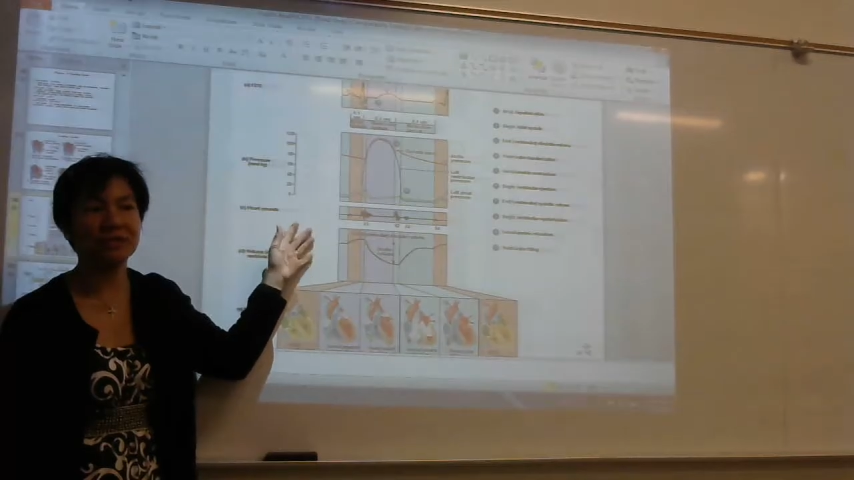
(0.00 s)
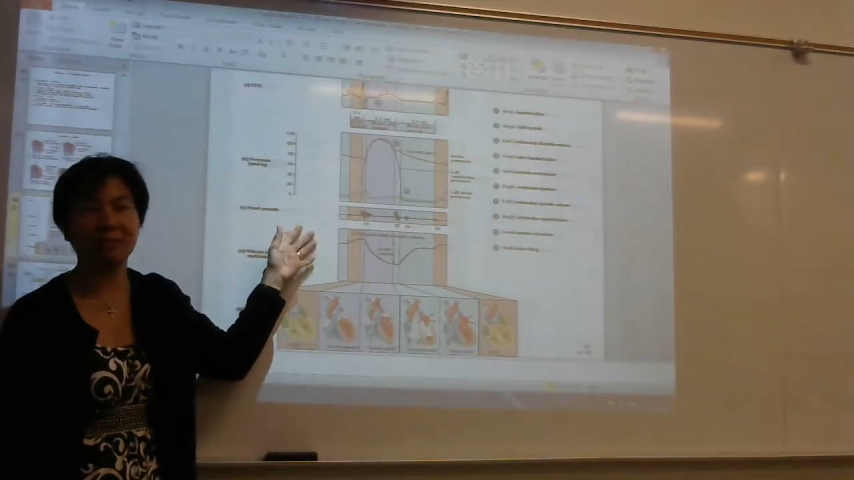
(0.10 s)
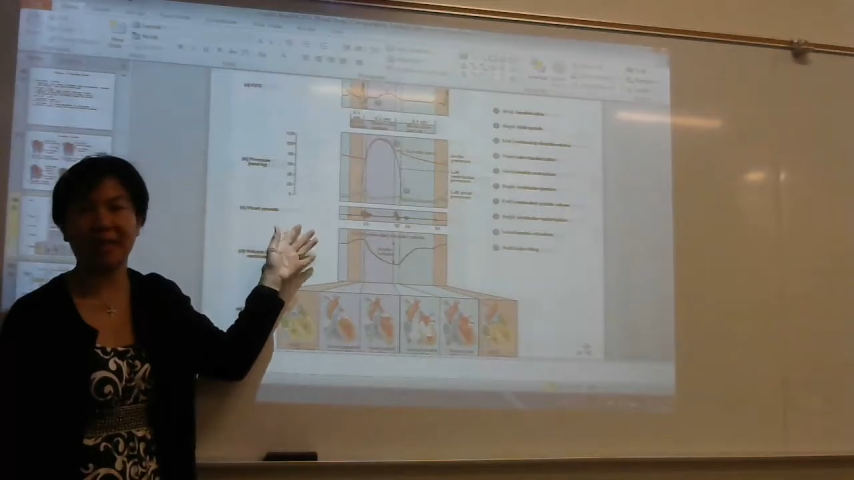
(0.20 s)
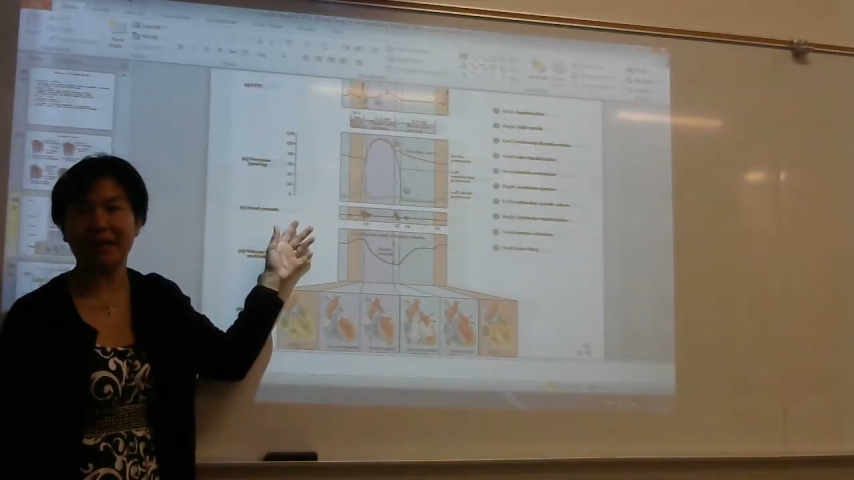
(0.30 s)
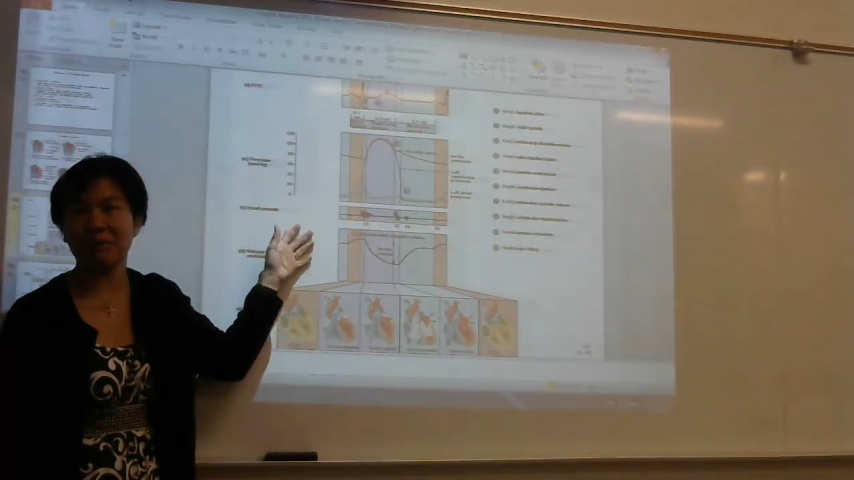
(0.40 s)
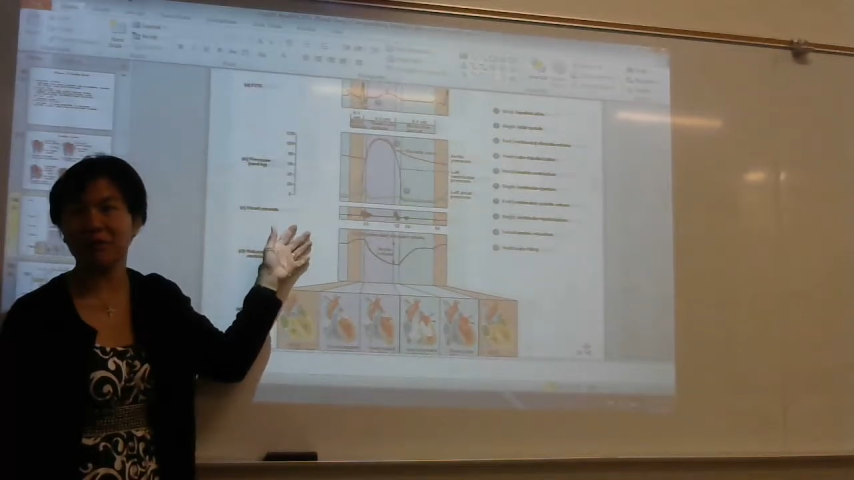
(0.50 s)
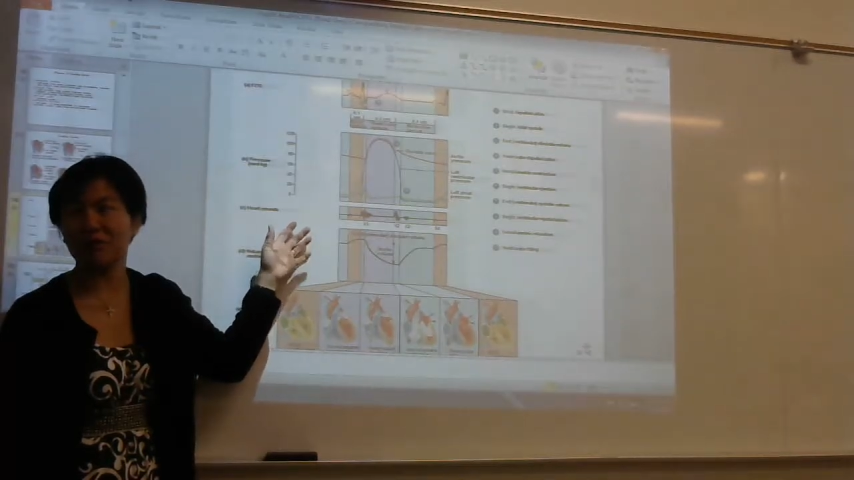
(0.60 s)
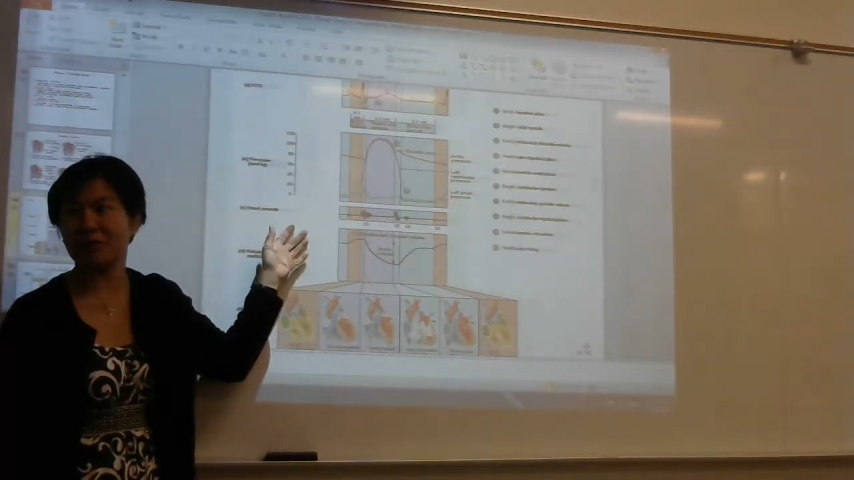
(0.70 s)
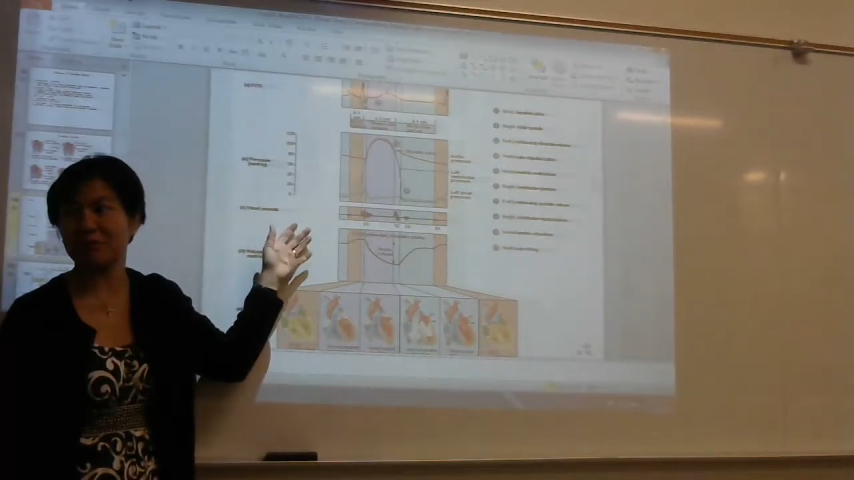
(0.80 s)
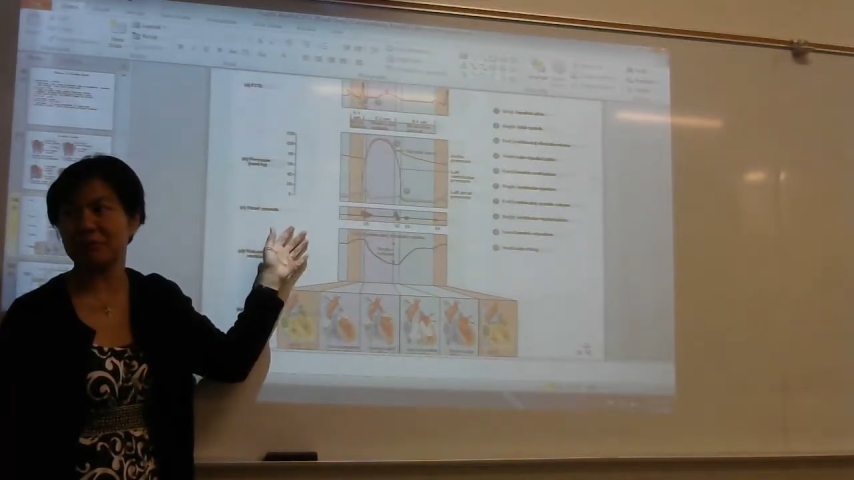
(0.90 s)
be able to
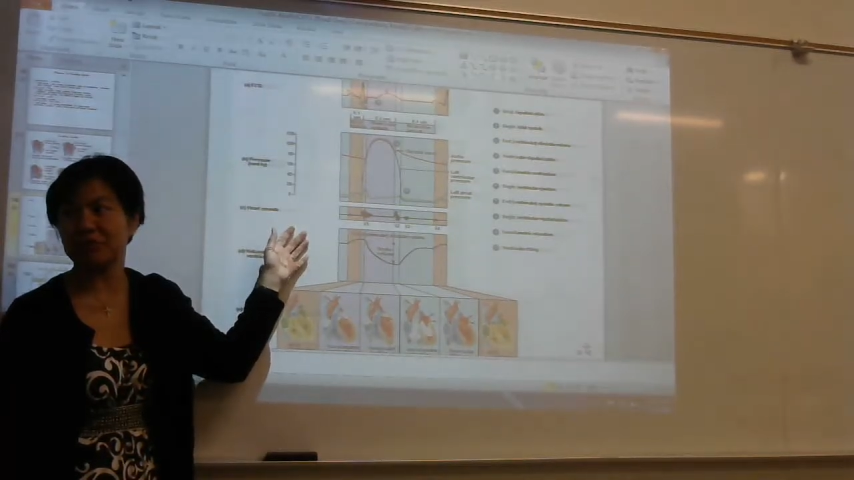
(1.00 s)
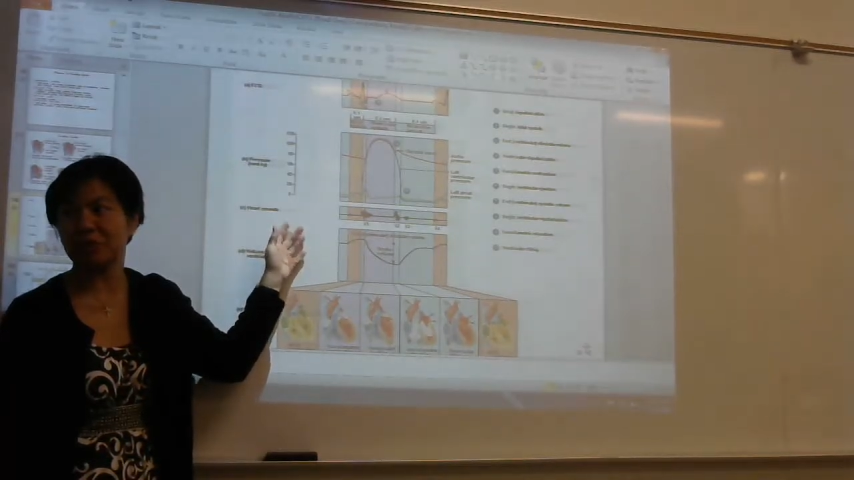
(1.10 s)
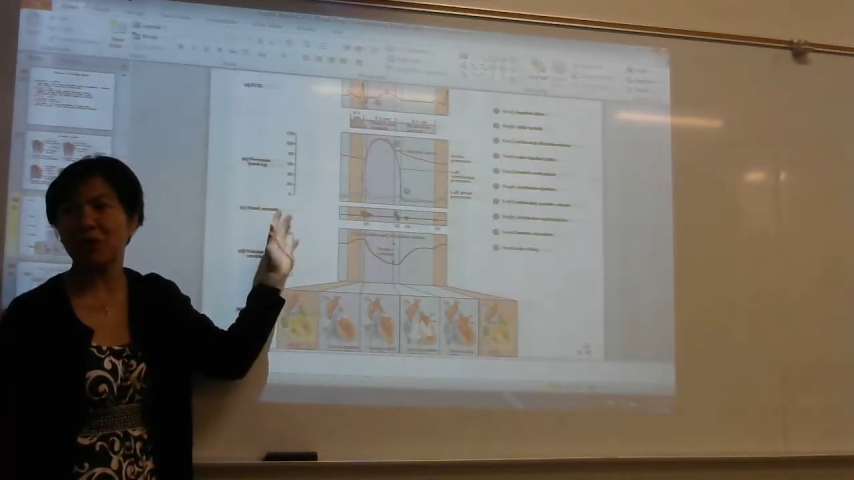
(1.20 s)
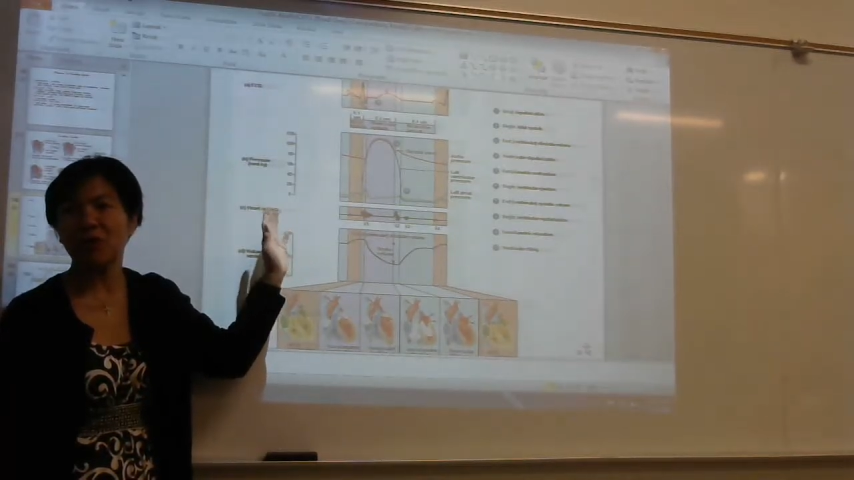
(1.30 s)
appreciate?